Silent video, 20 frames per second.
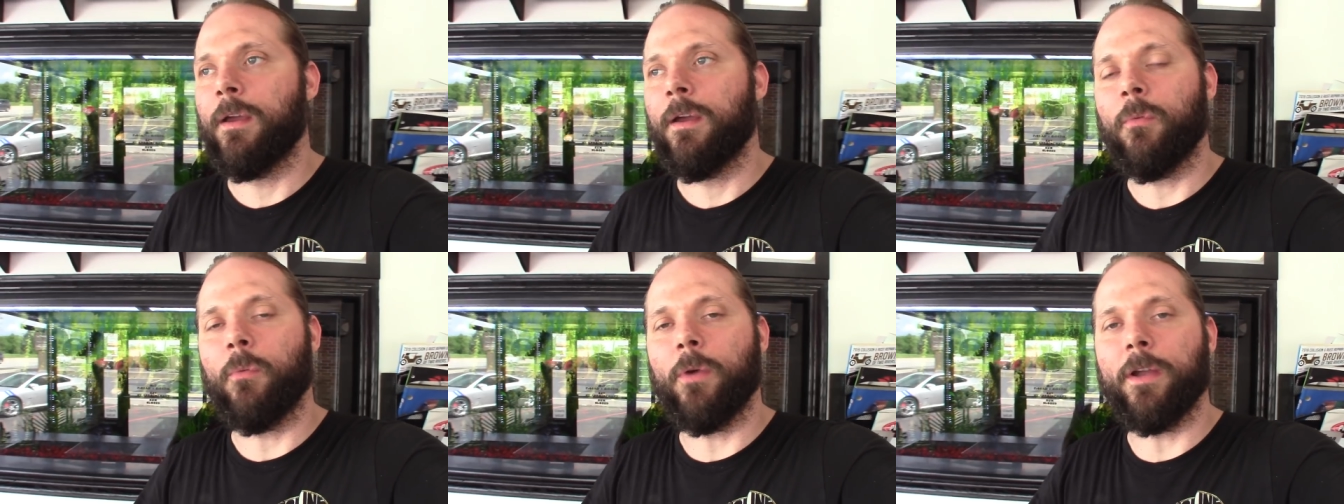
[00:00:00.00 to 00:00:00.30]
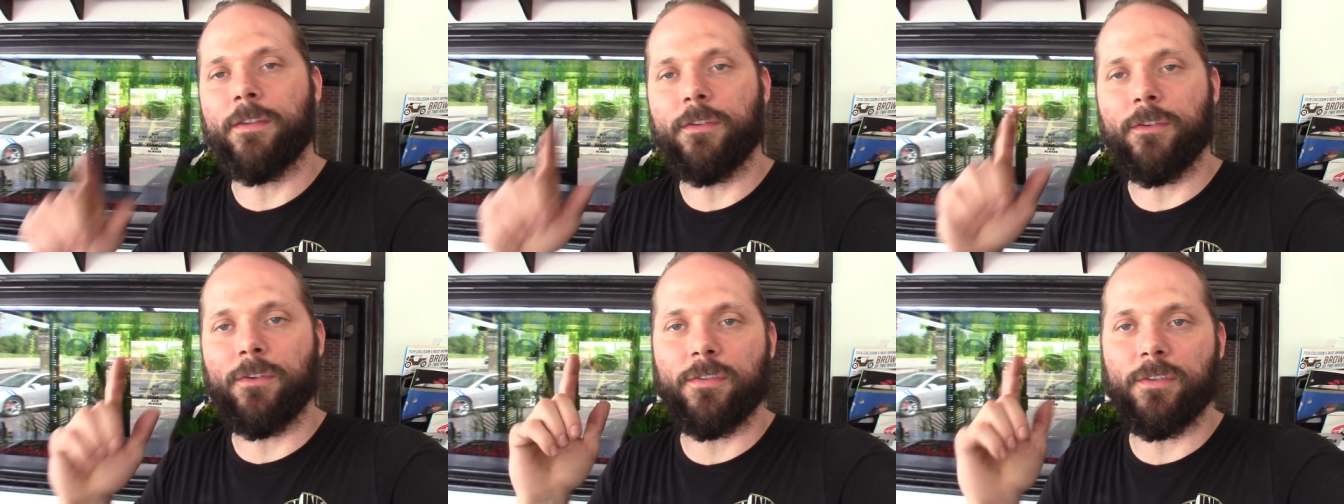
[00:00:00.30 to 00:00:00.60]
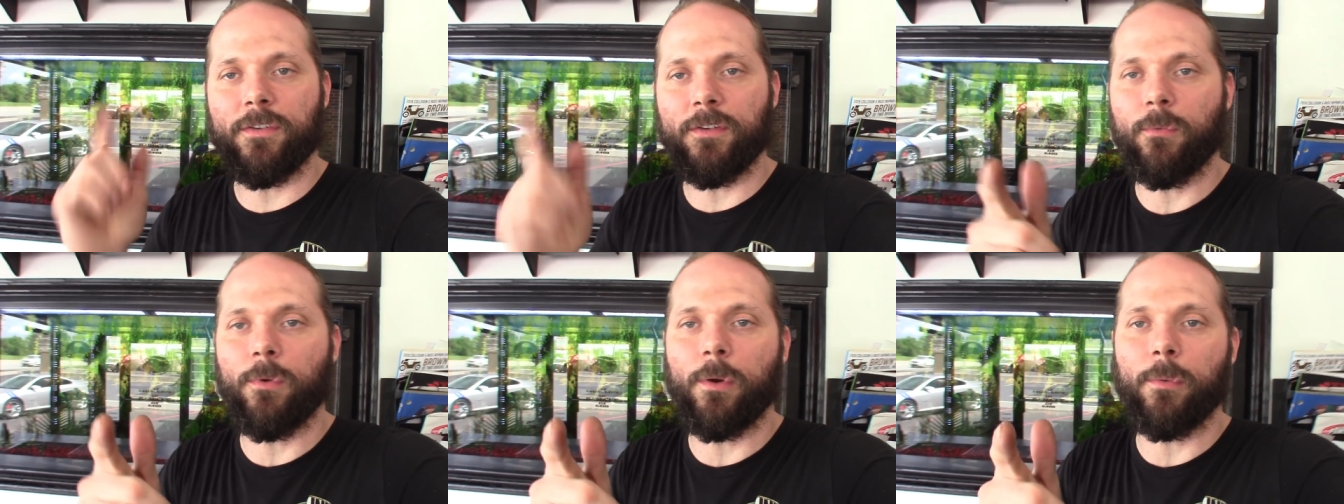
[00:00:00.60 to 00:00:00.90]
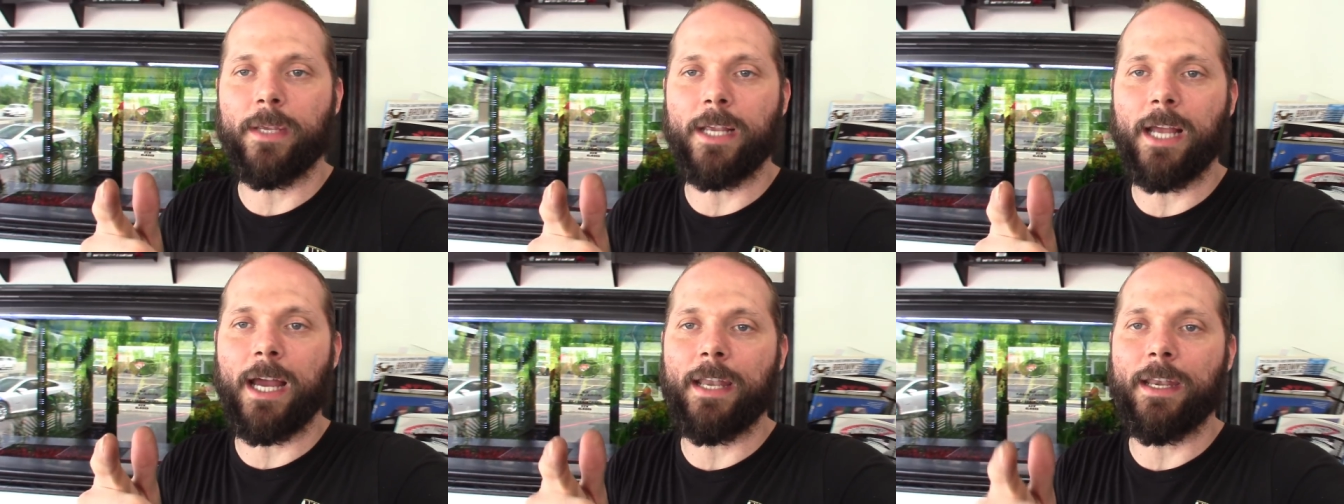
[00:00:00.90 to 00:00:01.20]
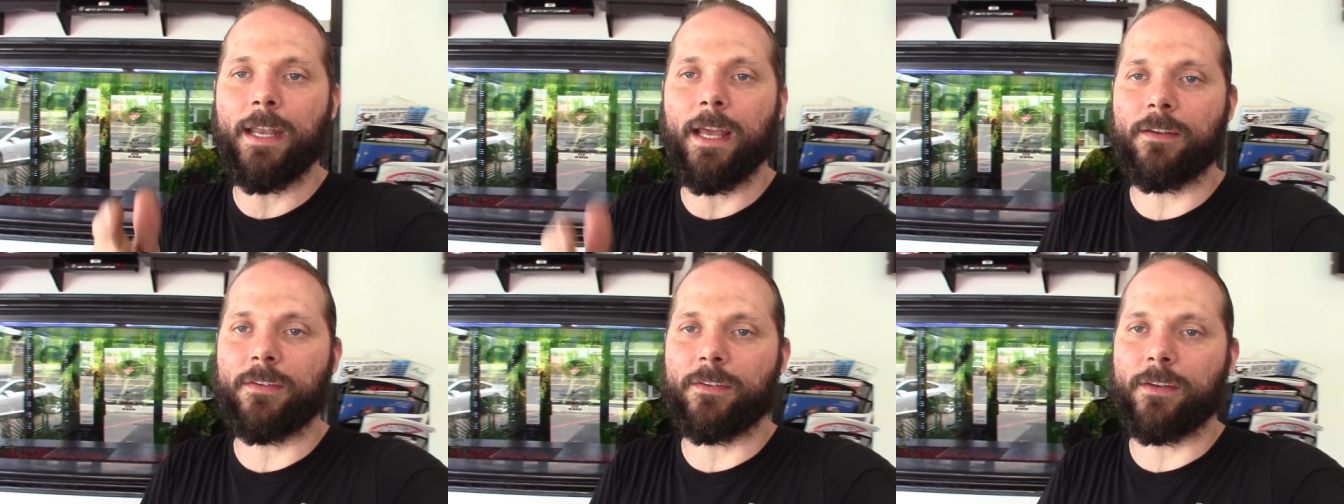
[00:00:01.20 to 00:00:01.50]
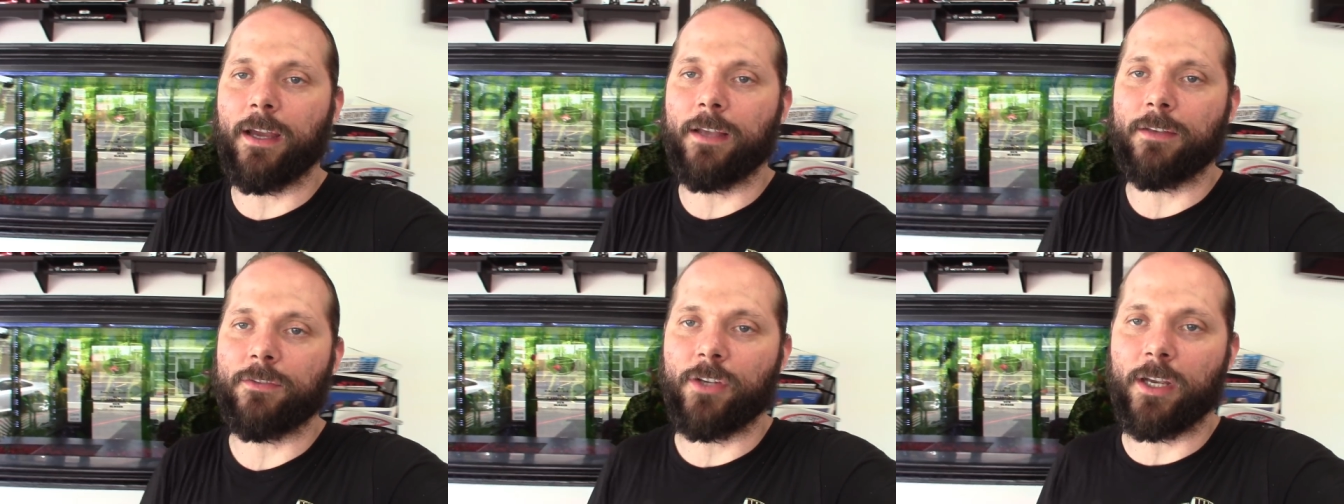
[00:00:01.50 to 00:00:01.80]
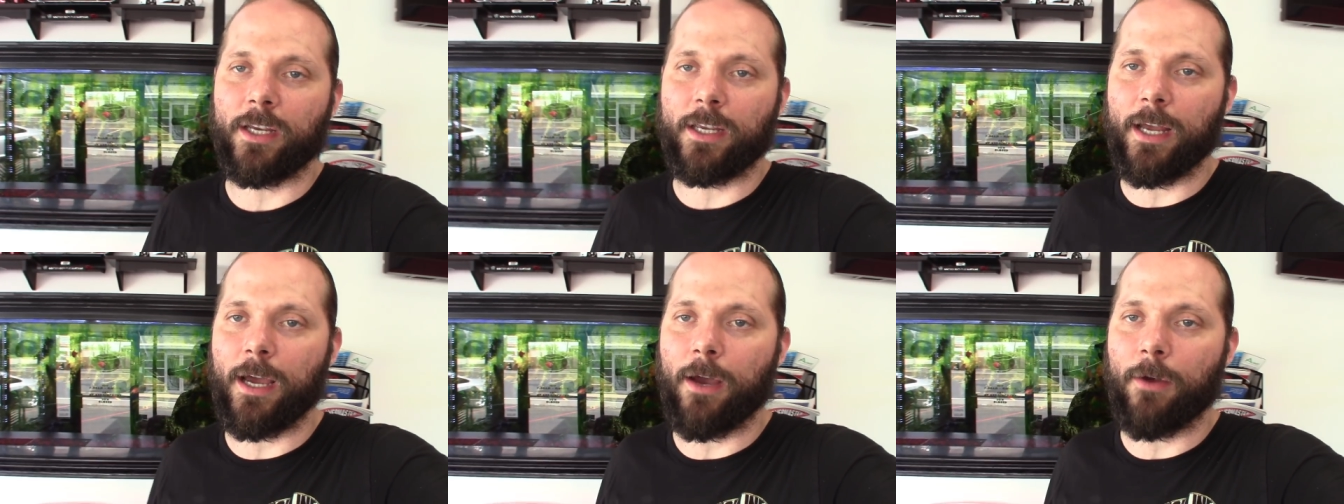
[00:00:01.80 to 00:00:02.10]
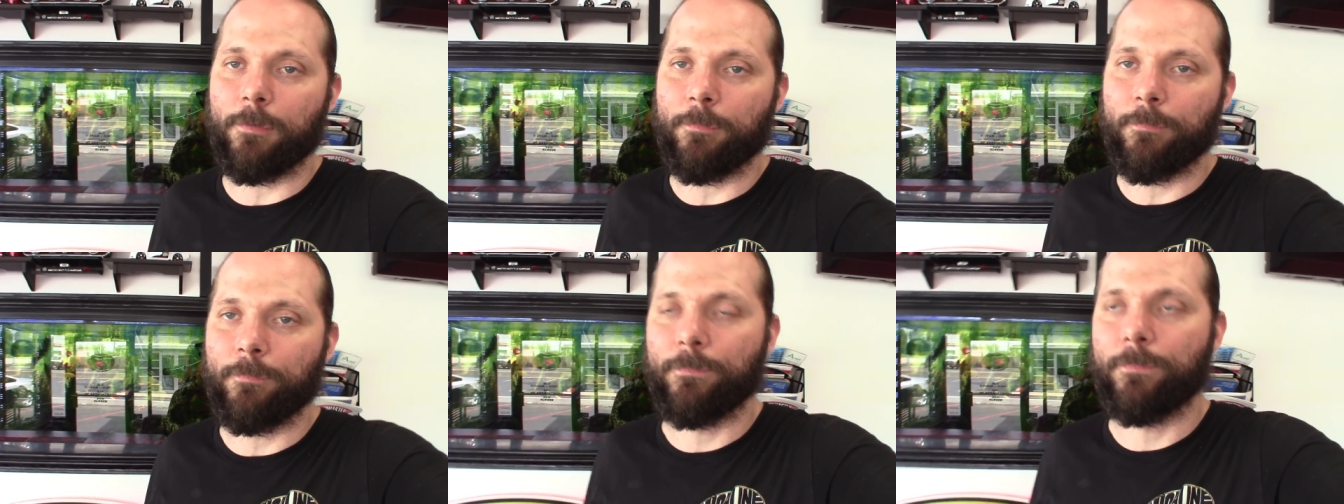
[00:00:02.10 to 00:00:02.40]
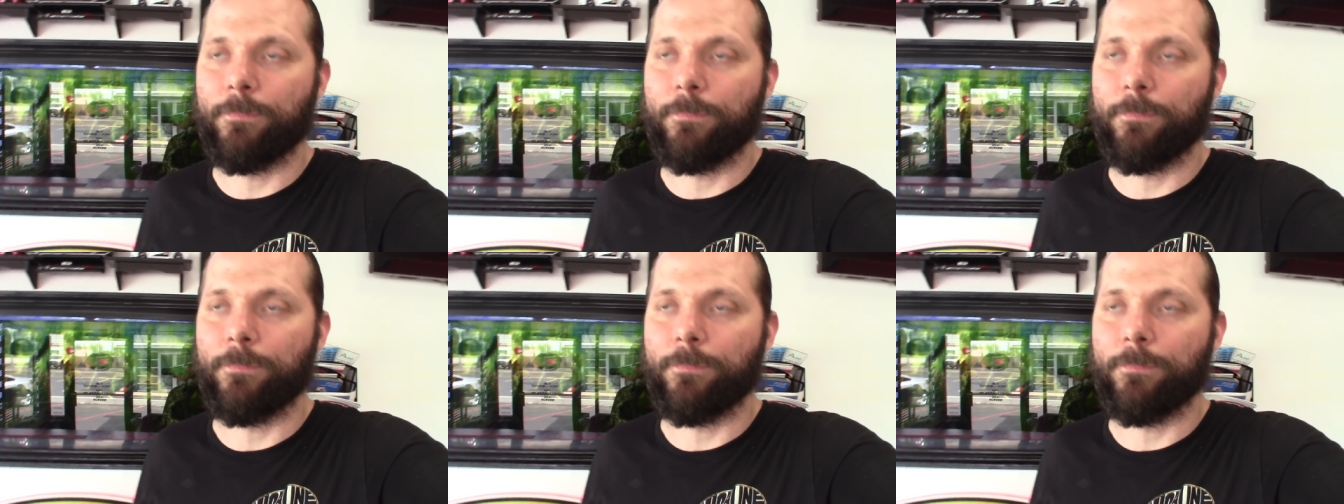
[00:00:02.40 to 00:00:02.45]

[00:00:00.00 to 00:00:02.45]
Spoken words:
Wait till you see what we got next, guys. Check it out.